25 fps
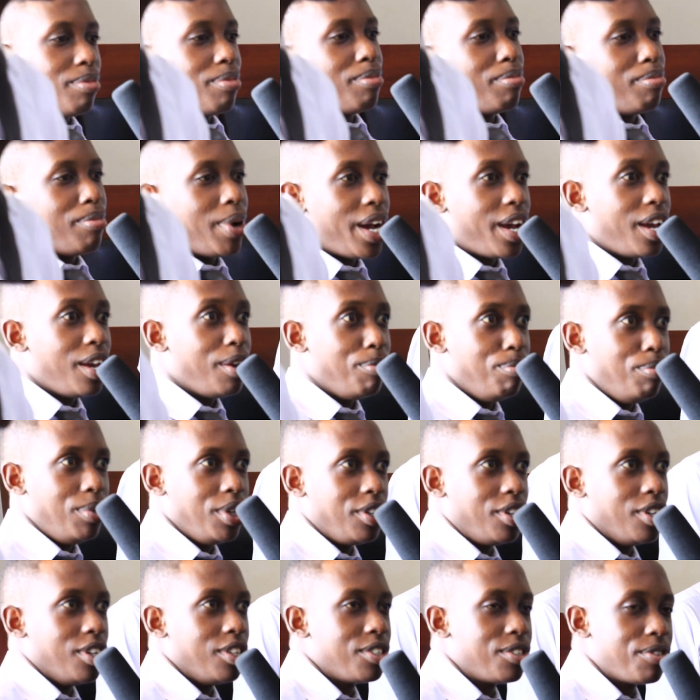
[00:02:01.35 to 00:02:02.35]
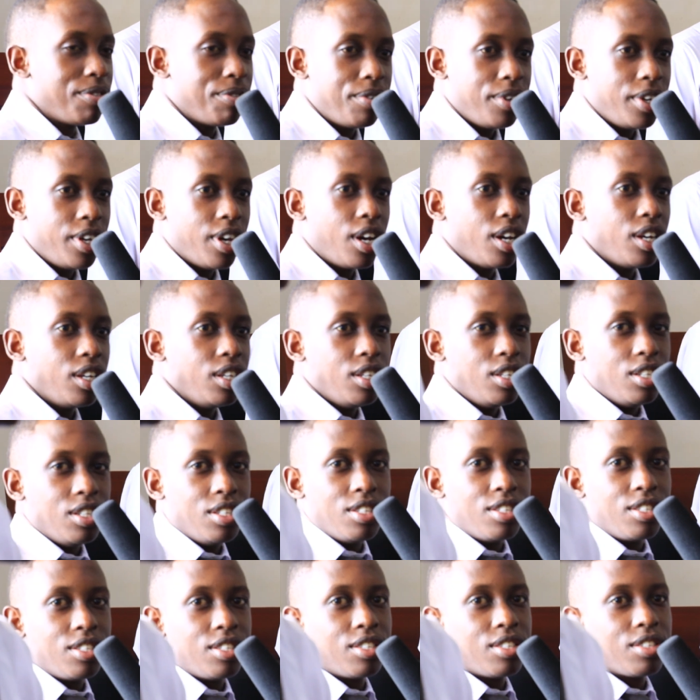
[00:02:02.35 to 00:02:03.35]
my biggest fear
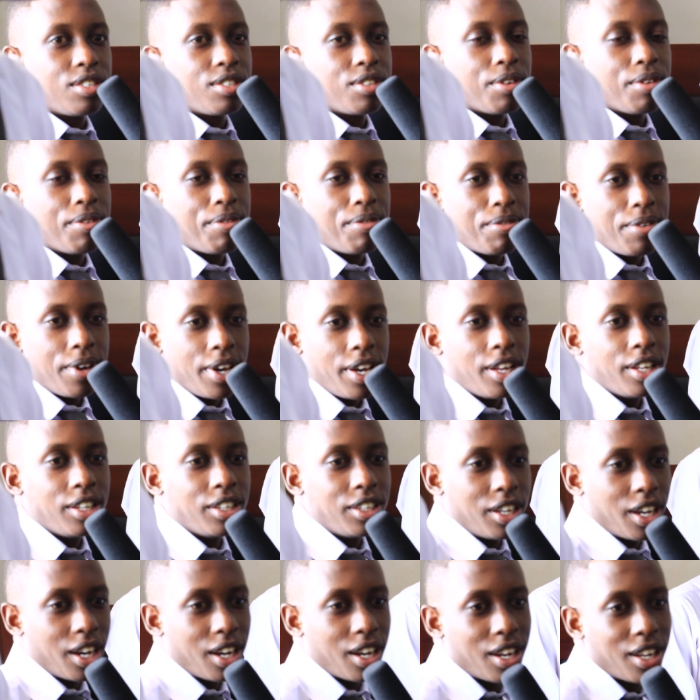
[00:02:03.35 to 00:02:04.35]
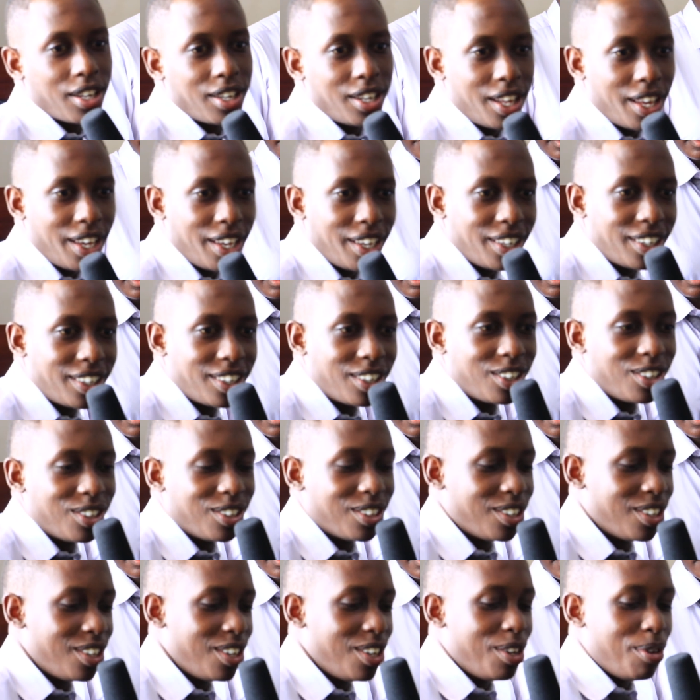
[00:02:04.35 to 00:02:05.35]
is failure. Like,
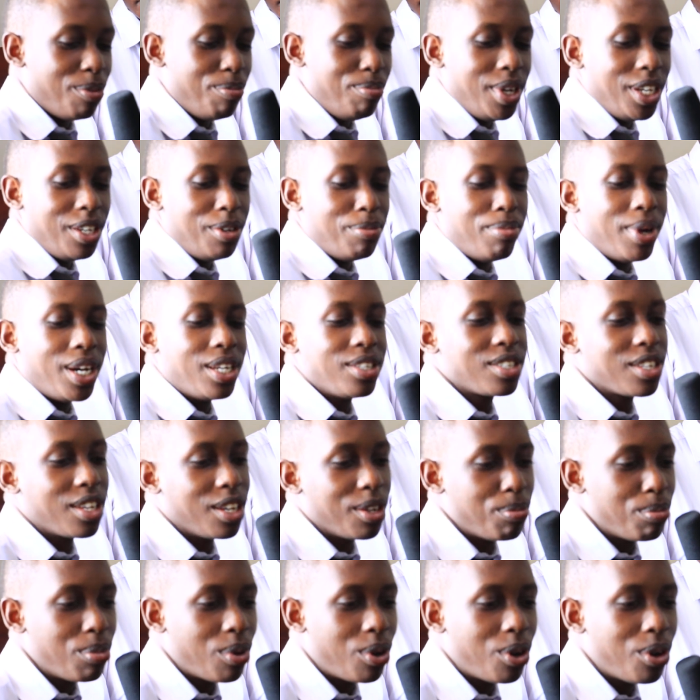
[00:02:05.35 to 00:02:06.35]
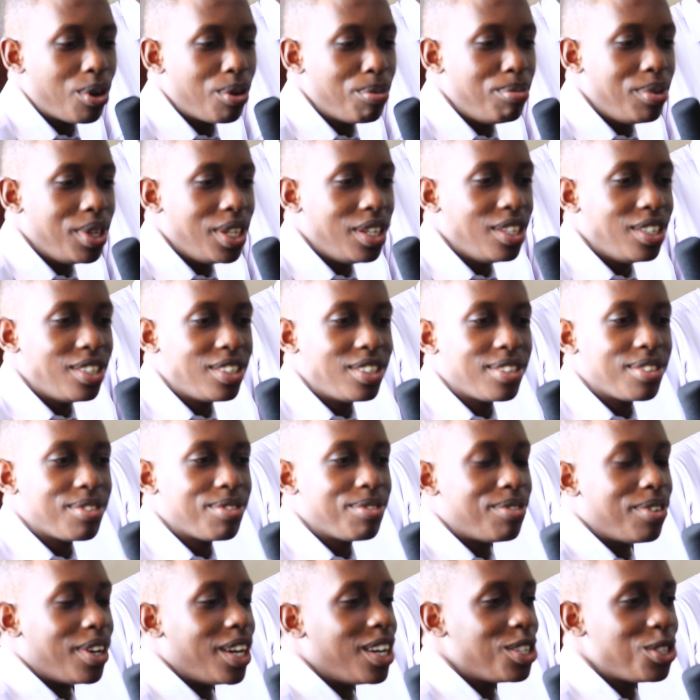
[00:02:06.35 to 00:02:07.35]
be it basketball, be it
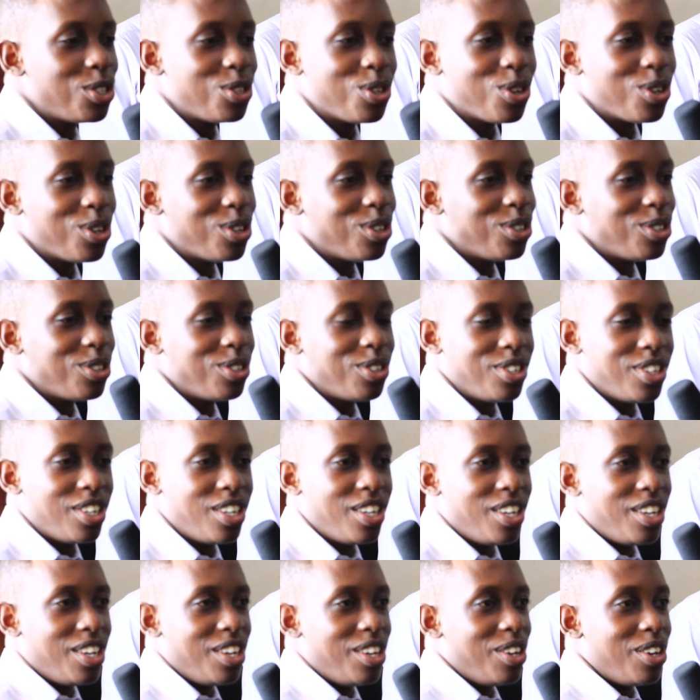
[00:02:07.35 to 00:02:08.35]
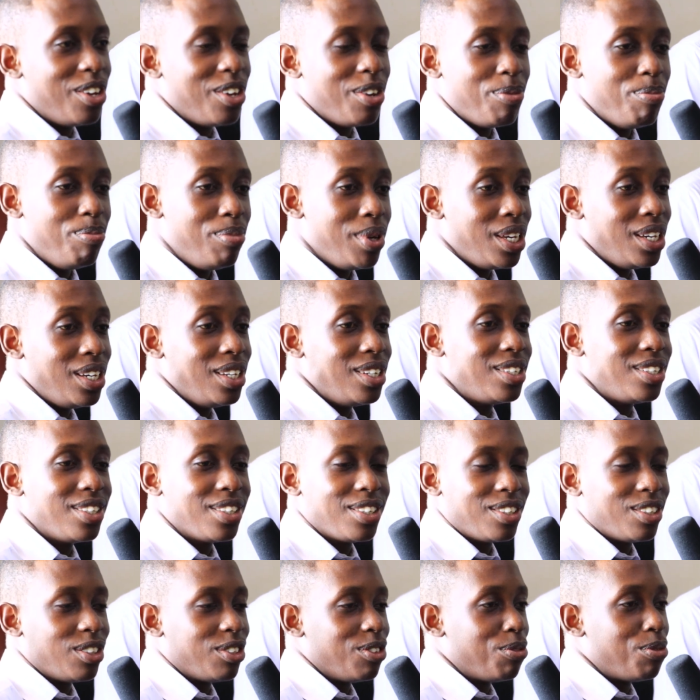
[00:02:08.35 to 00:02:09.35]
fashion, be it
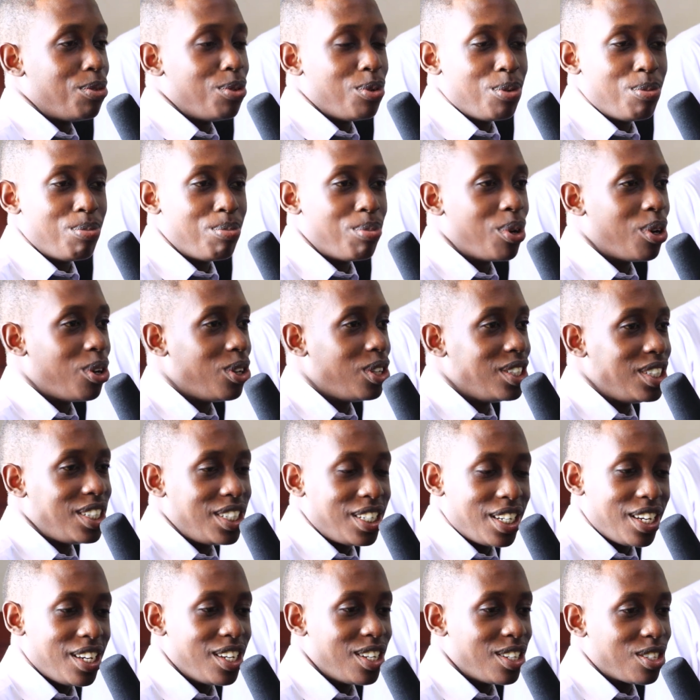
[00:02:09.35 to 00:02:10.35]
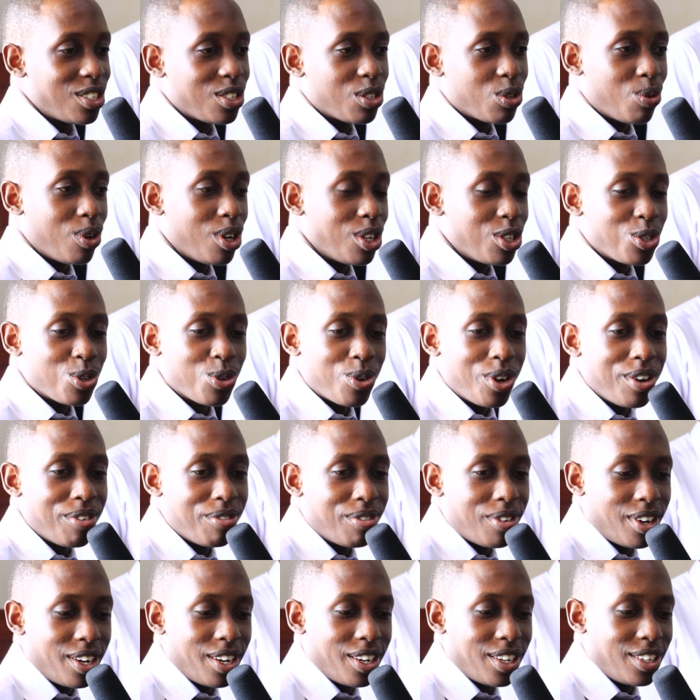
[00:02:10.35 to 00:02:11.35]
football, chess,
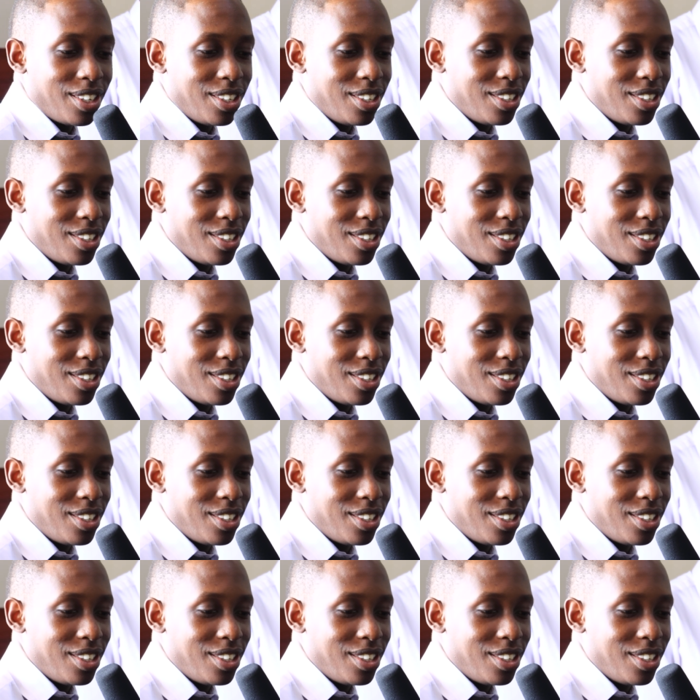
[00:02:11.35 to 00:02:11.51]
whatsoever,